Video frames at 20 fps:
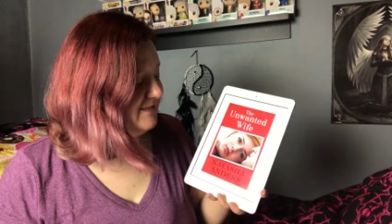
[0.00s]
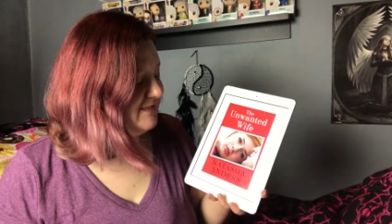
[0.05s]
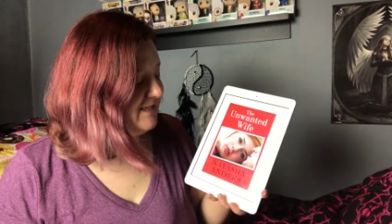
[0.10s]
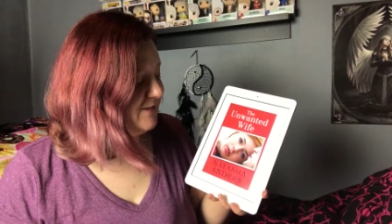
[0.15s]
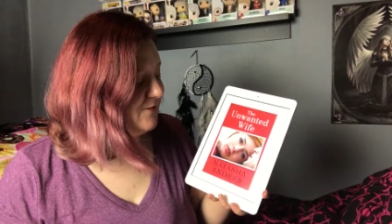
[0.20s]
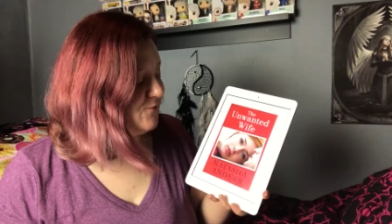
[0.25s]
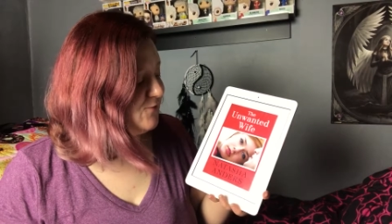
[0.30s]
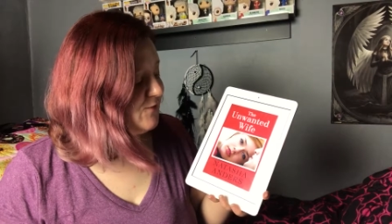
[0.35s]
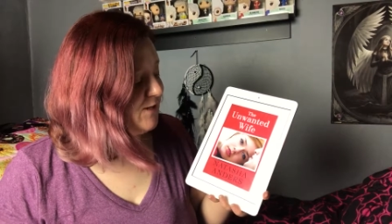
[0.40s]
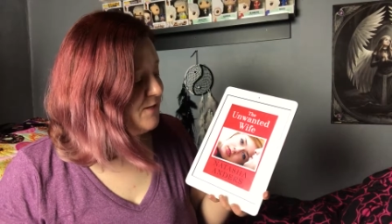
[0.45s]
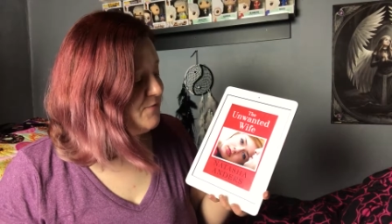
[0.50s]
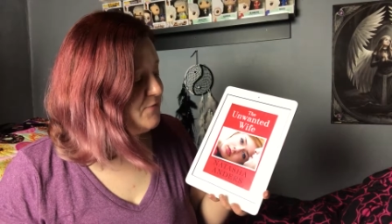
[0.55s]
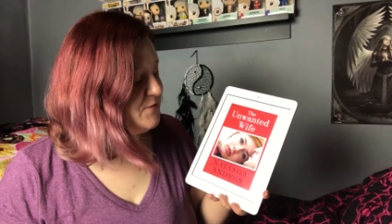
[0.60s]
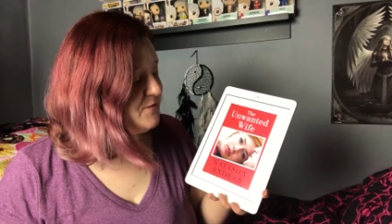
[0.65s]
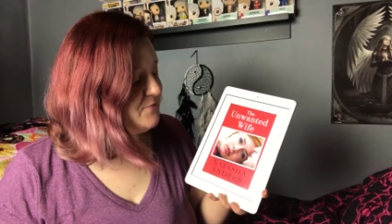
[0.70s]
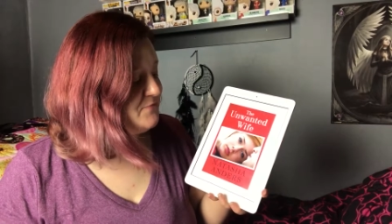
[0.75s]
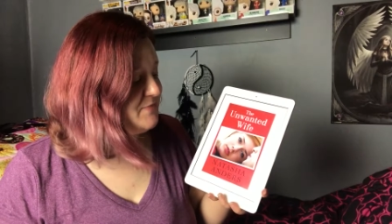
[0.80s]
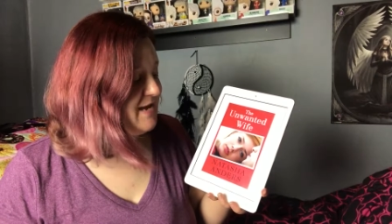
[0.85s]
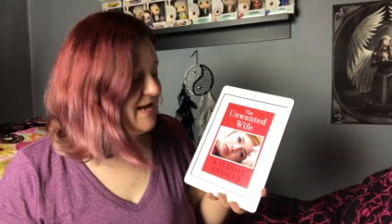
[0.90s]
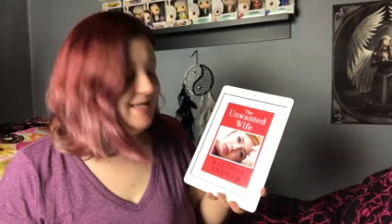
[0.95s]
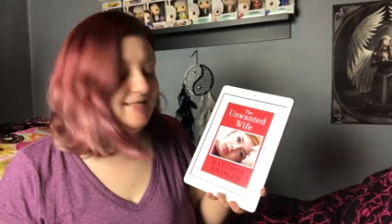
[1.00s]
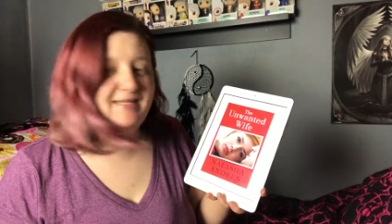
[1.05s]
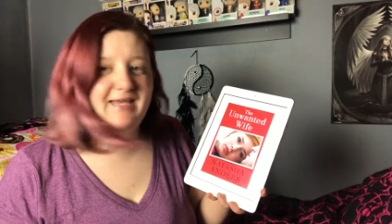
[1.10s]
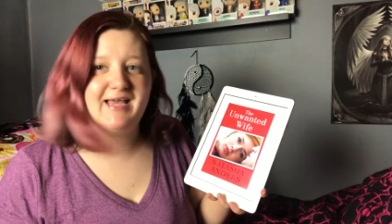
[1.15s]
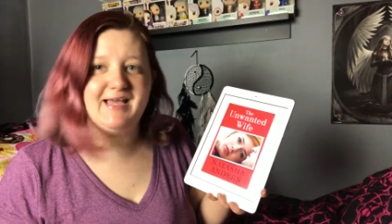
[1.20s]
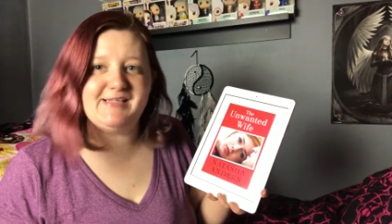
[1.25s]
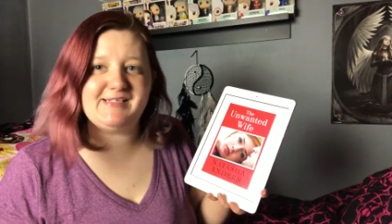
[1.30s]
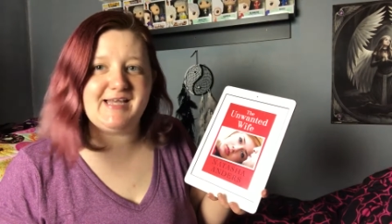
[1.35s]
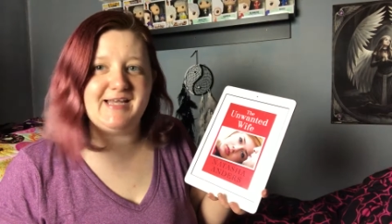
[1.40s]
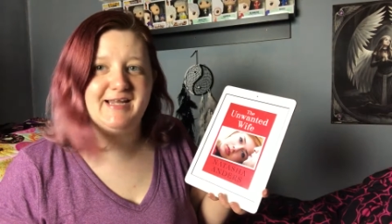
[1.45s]
She's like, you're trying to put a
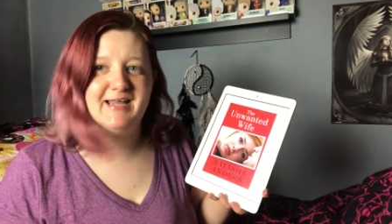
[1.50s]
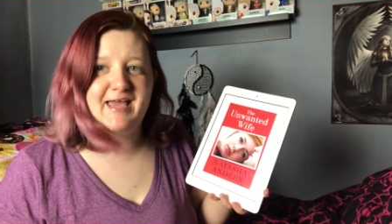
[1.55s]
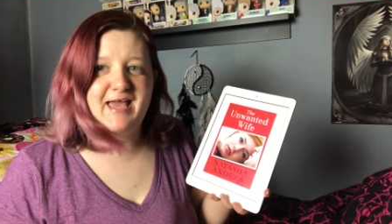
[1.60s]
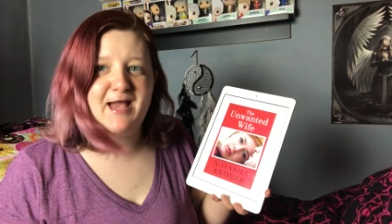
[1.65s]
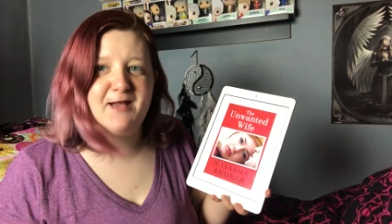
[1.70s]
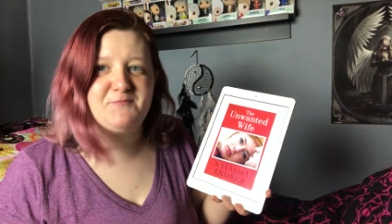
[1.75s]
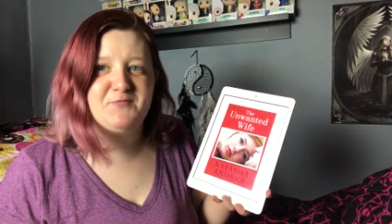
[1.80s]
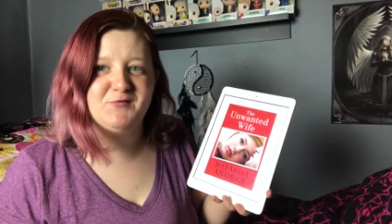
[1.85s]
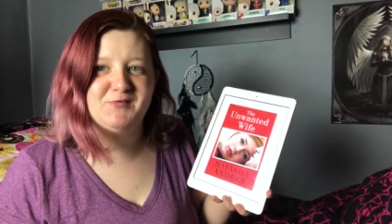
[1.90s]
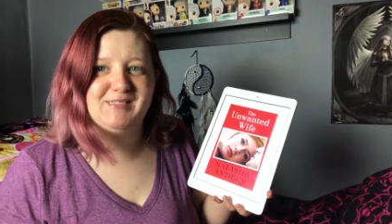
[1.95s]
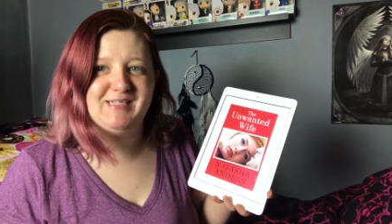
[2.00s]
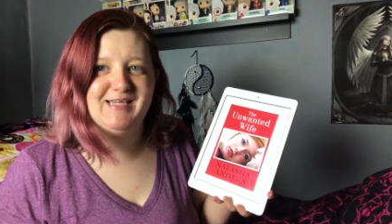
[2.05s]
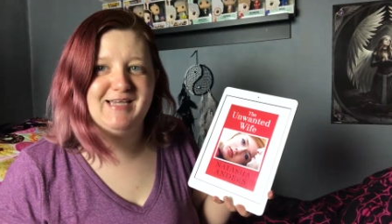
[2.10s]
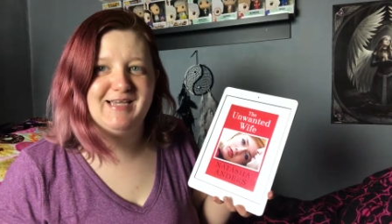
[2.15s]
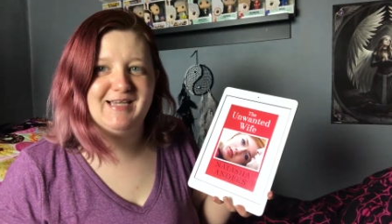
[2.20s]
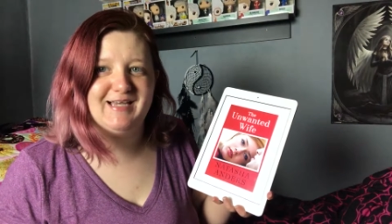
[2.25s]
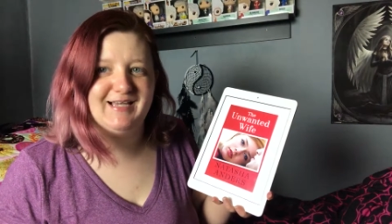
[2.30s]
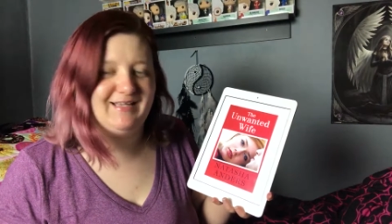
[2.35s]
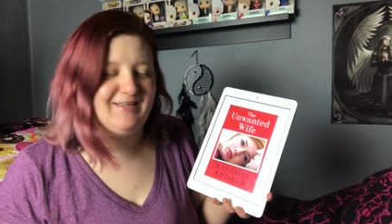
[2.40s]
bandage on an amputee.